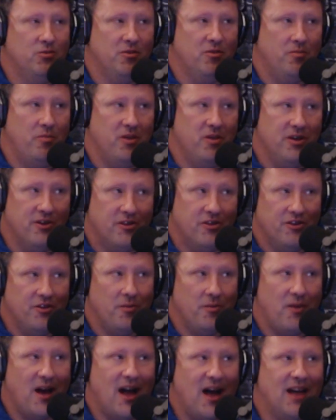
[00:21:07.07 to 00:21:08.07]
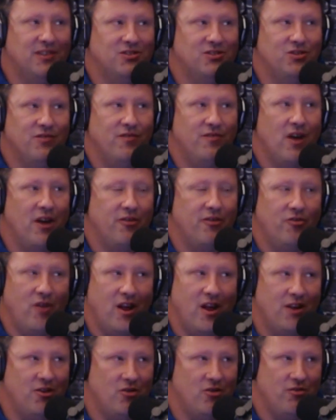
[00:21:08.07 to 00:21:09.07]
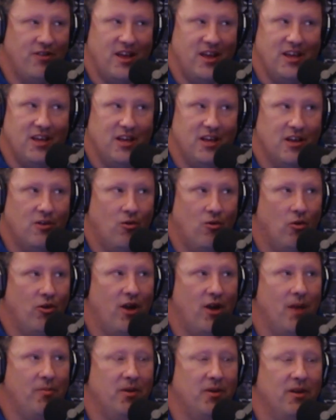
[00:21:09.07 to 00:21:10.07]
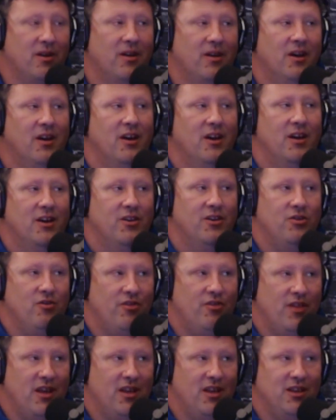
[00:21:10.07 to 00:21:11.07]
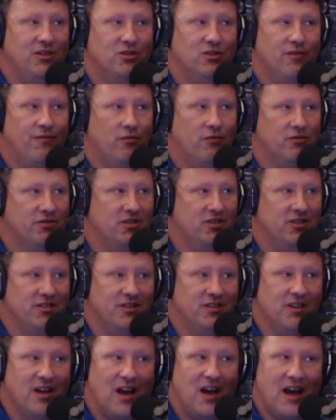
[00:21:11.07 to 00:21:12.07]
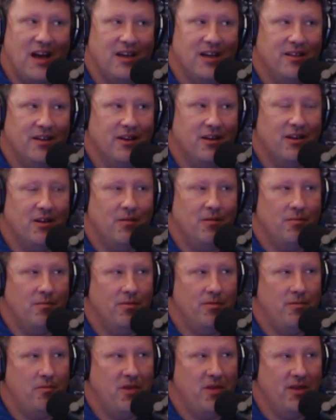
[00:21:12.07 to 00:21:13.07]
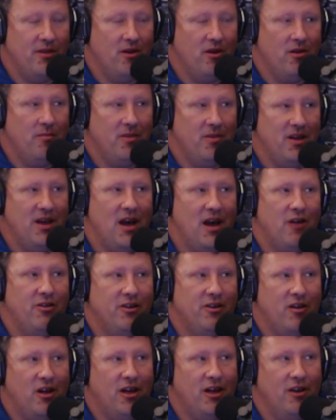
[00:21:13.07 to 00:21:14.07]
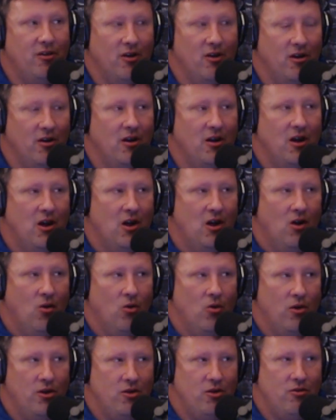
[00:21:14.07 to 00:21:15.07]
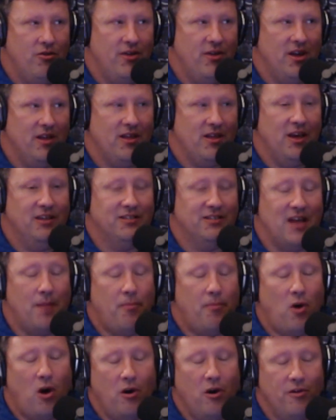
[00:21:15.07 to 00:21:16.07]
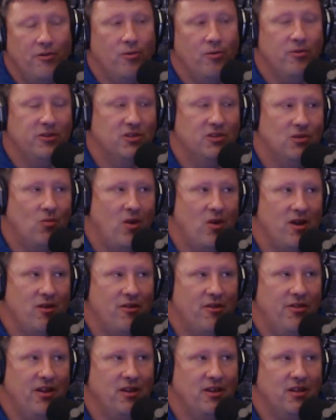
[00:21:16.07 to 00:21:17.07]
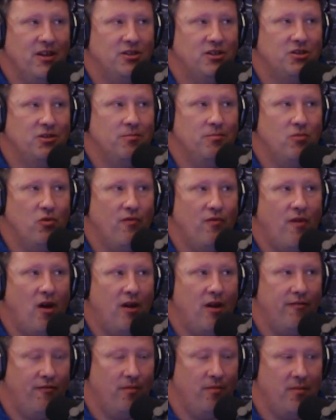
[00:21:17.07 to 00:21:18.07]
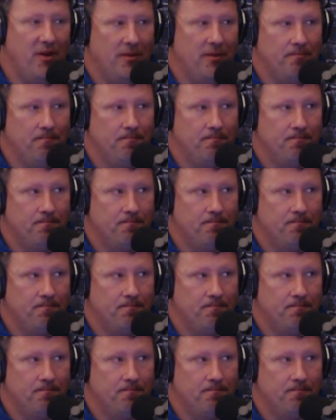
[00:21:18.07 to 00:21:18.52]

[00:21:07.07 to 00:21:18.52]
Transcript: with Beal in the past. You've got Durant. Do you think he can hold up? And do you think he's a full season guy that can be there and be counted on, or do you think is that part of the reason why you think they should move on from him?